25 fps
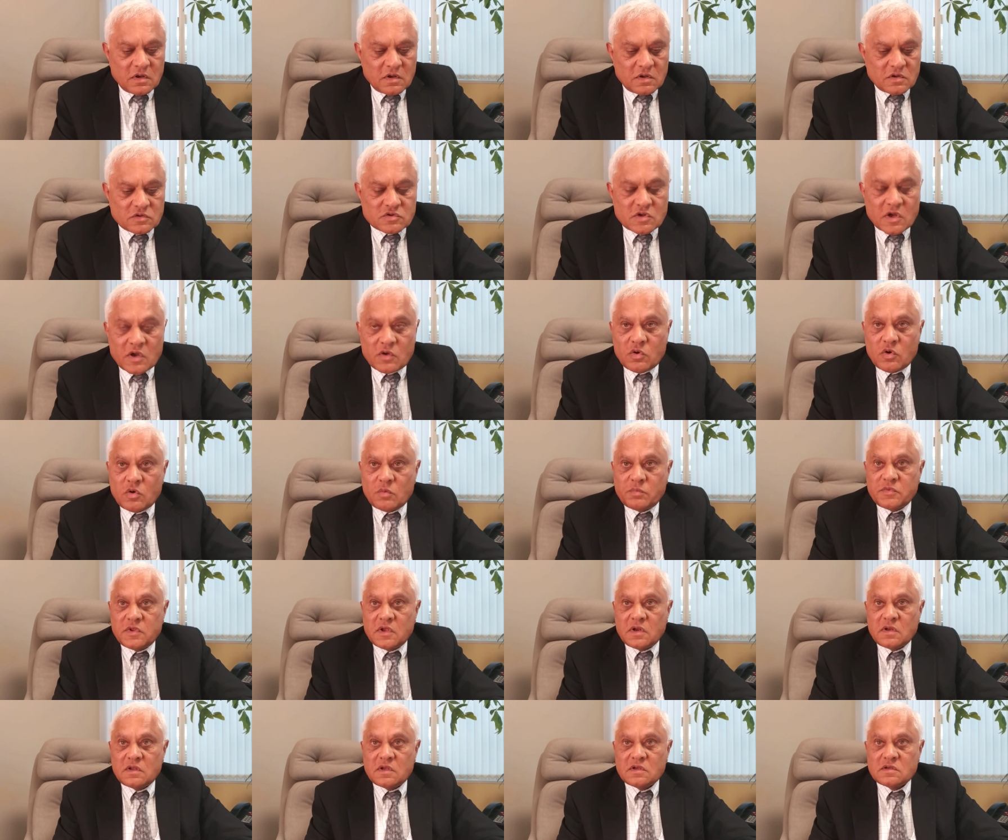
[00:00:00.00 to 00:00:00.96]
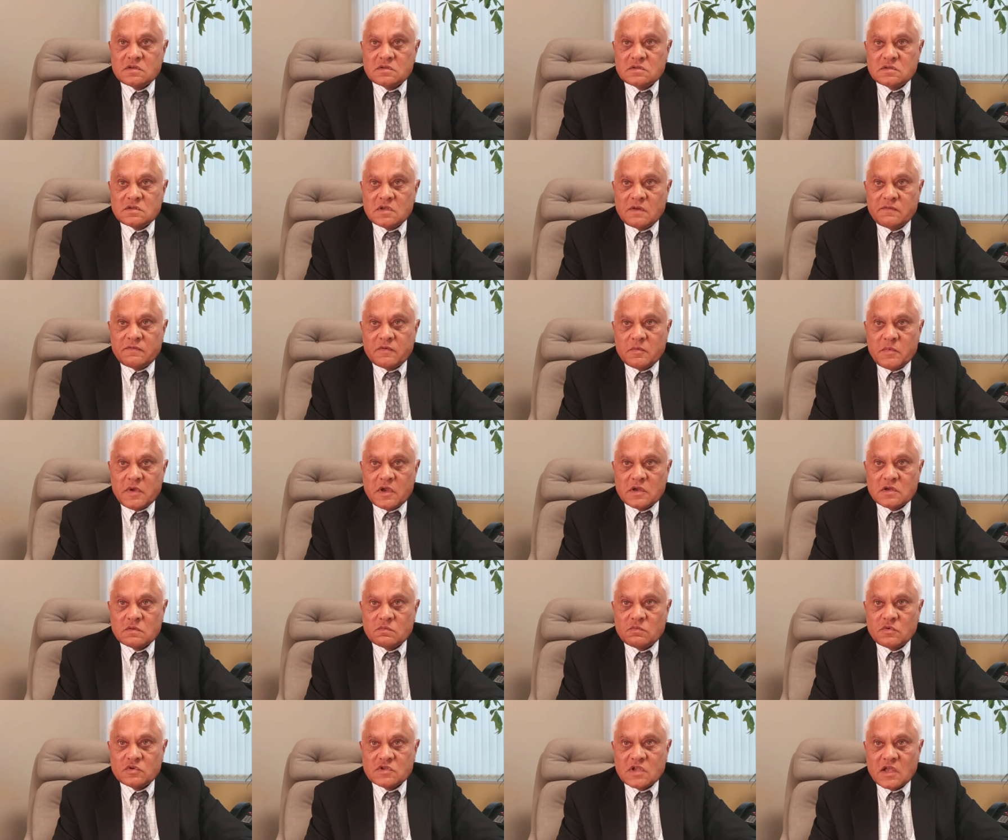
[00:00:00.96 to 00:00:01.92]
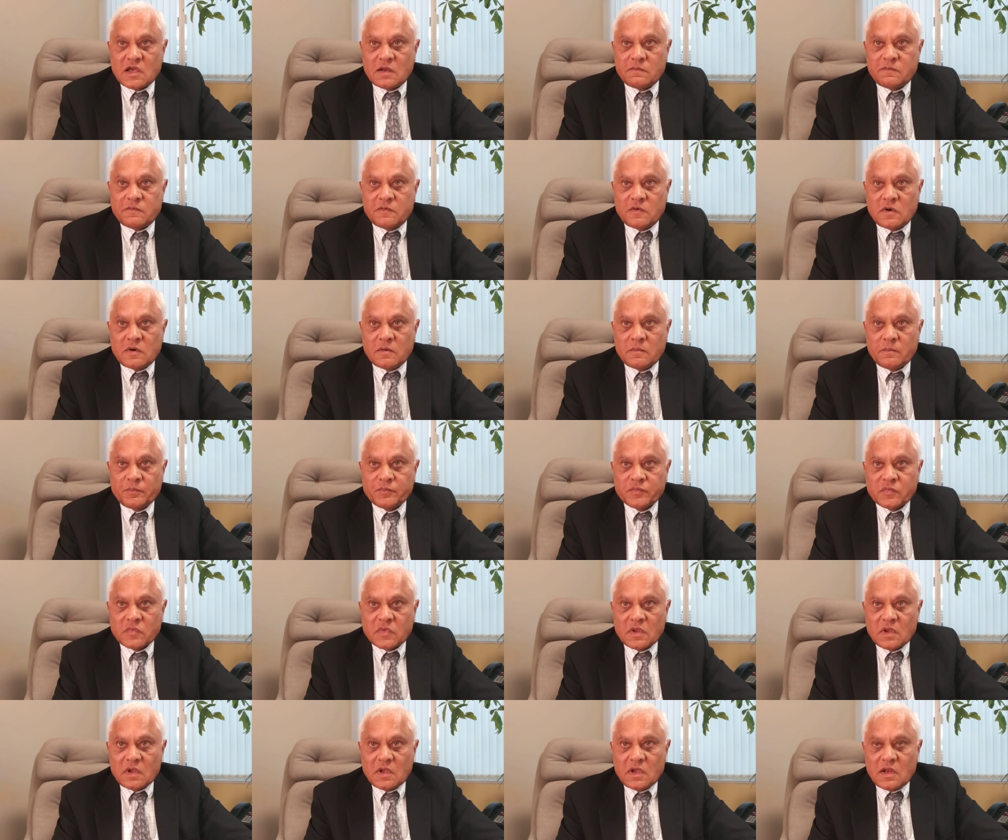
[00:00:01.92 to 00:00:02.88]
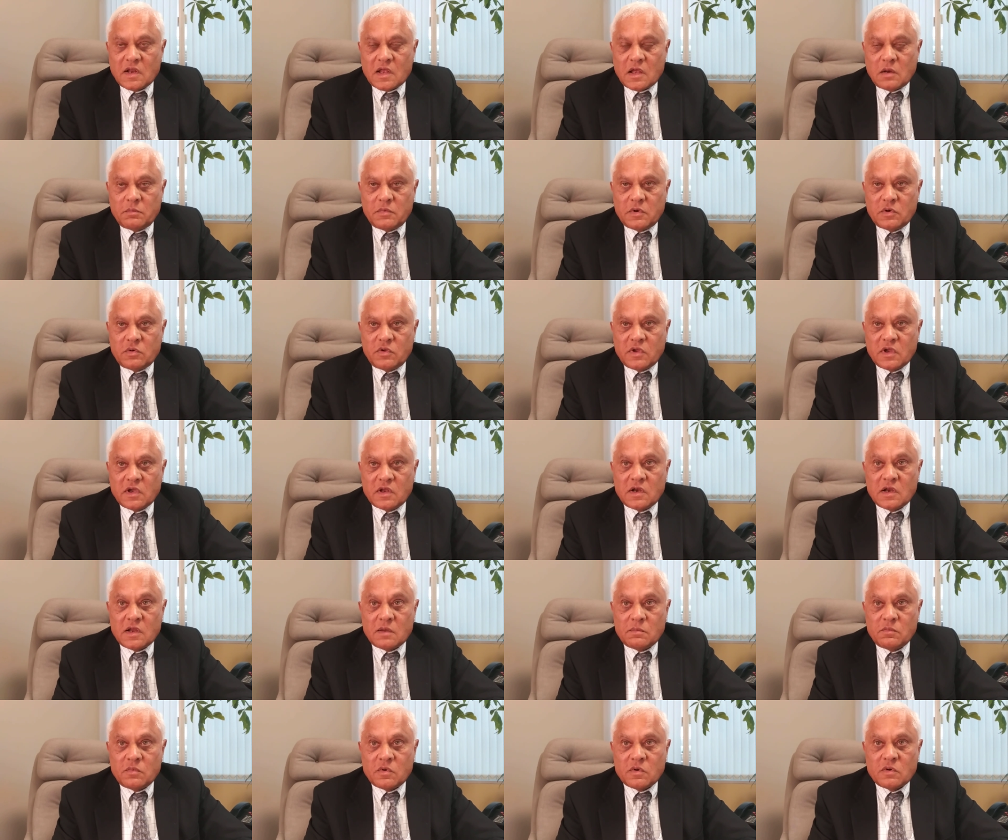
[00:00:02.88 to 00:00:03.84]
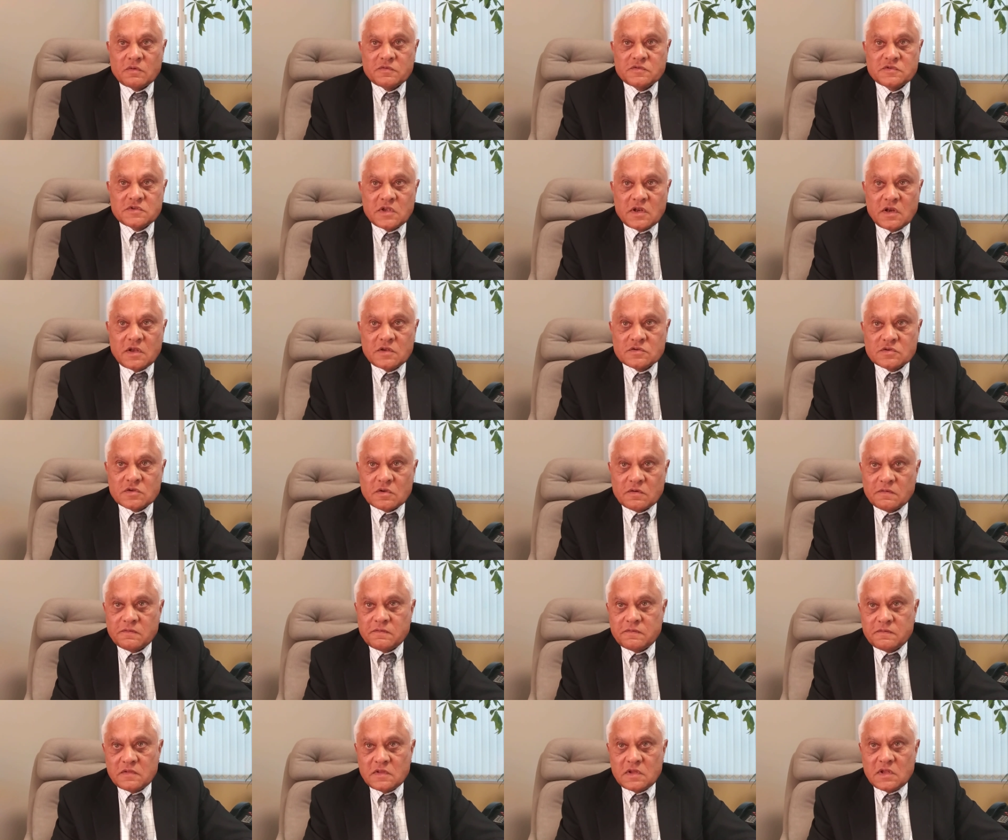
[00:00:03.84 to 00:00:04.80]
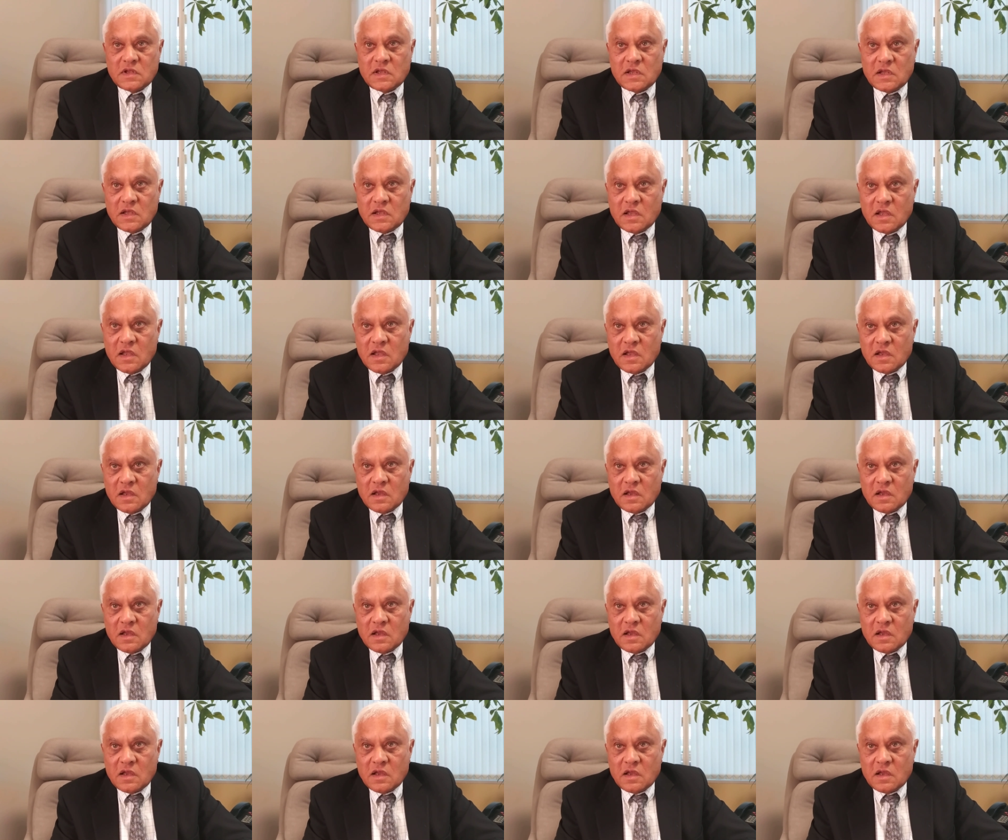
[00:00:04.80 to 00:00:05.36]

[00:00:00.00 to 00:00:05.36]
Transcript: So I hope that this information was helpful, and I'll be doing a number of series of the